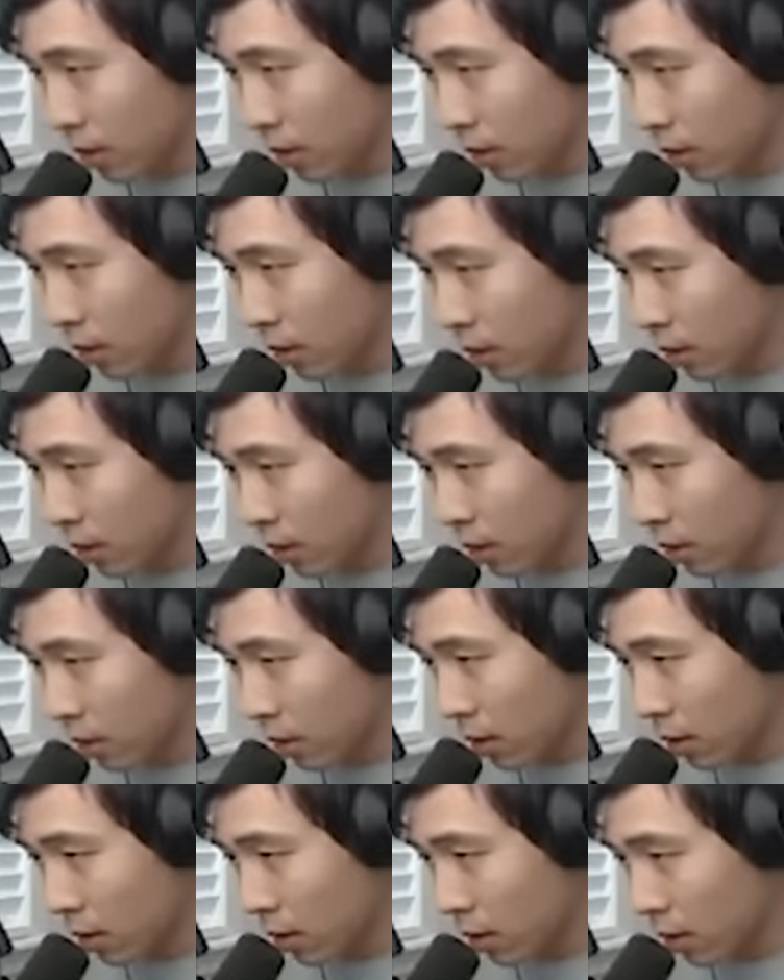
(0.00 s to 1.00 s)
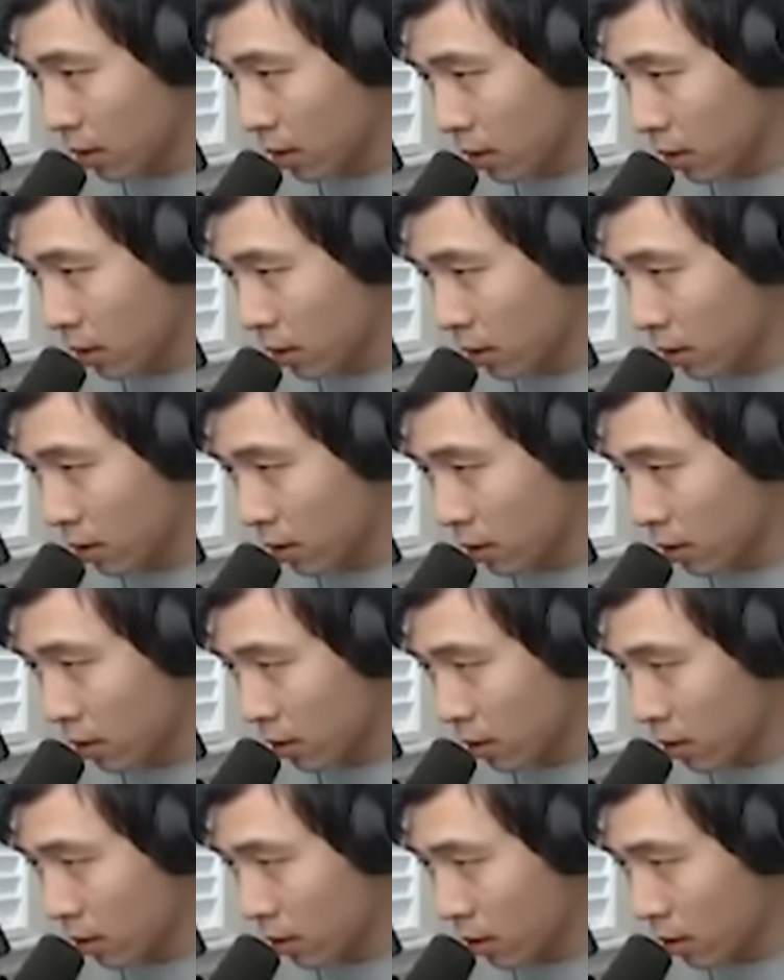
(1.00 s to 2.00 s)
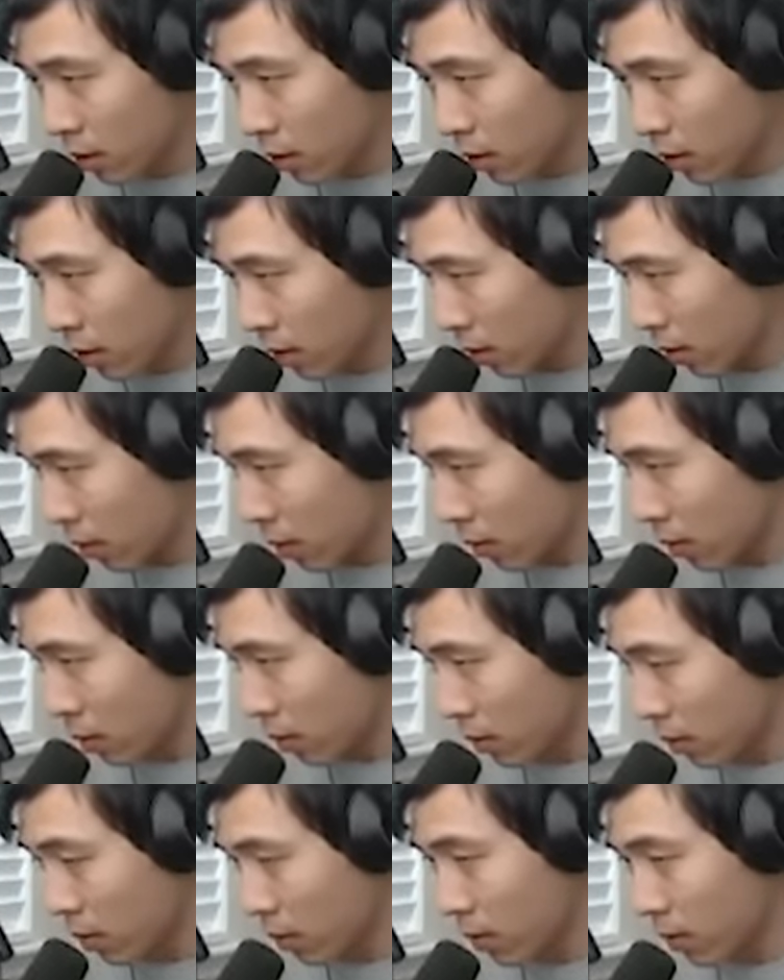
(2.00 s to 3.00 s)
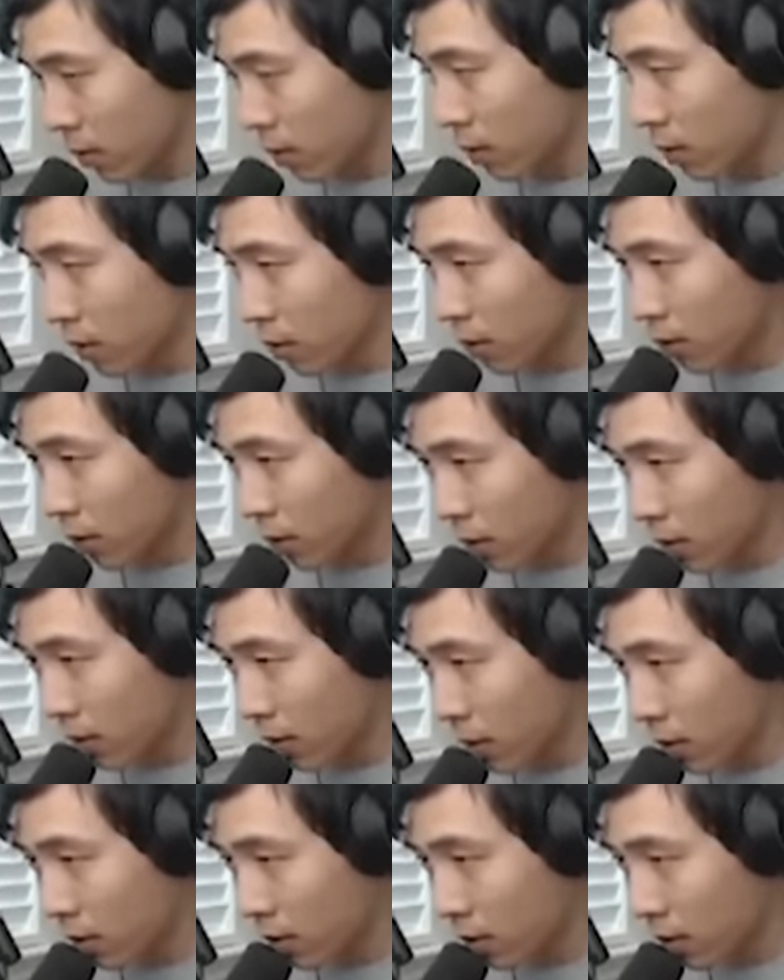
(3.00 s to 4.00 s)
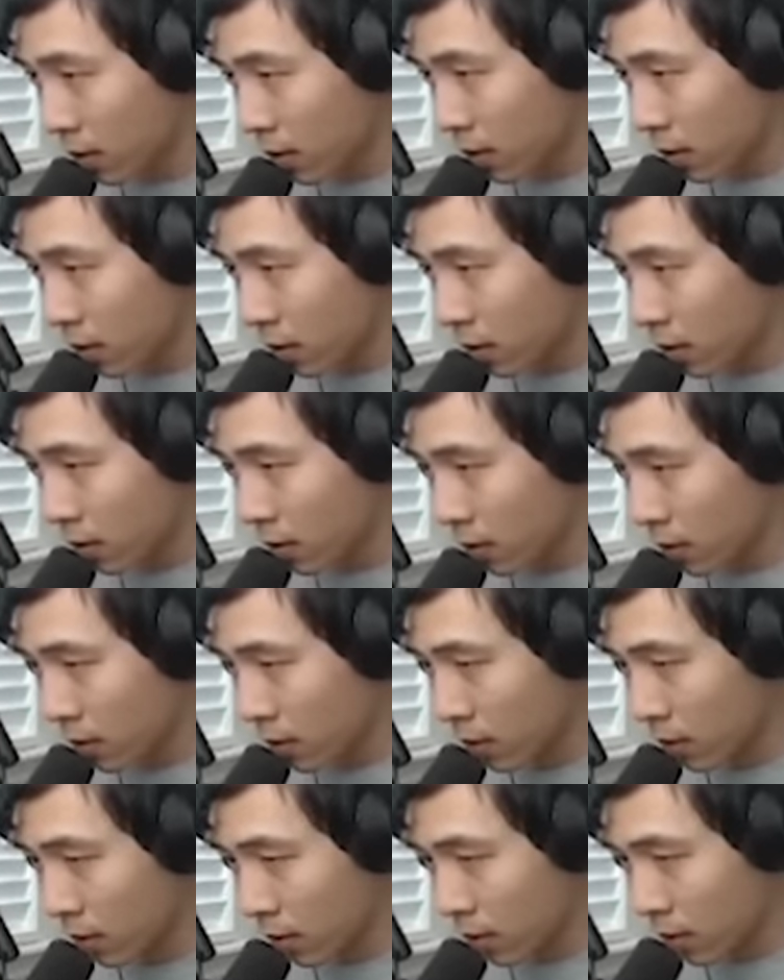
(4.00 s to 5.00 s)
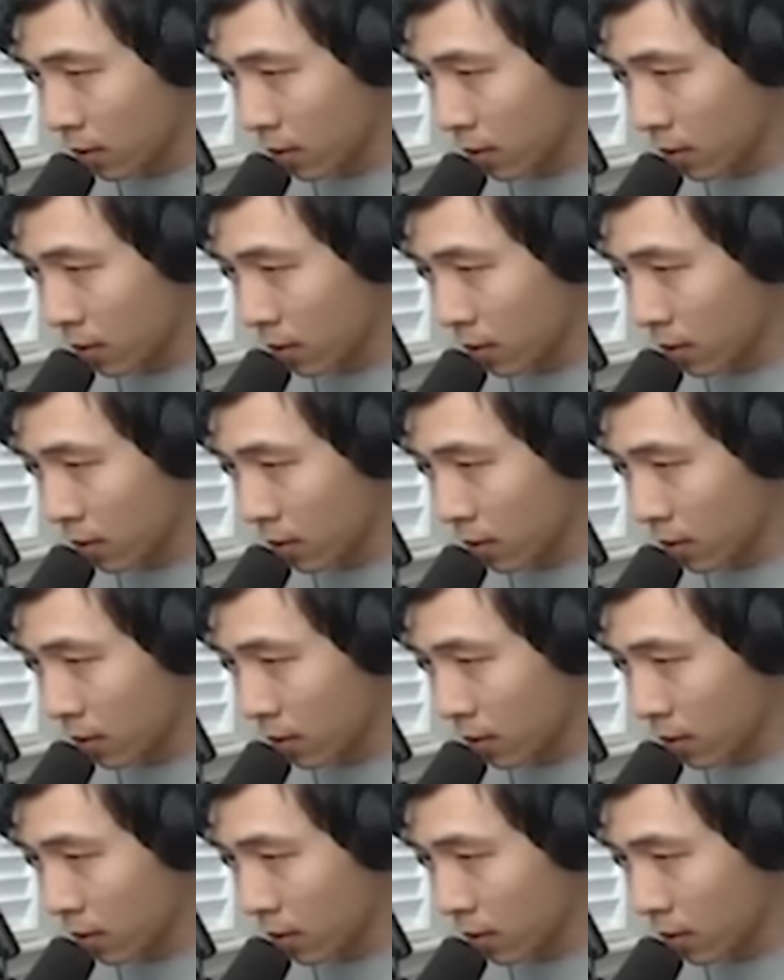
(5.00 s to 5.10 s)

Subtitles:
Nothing is said.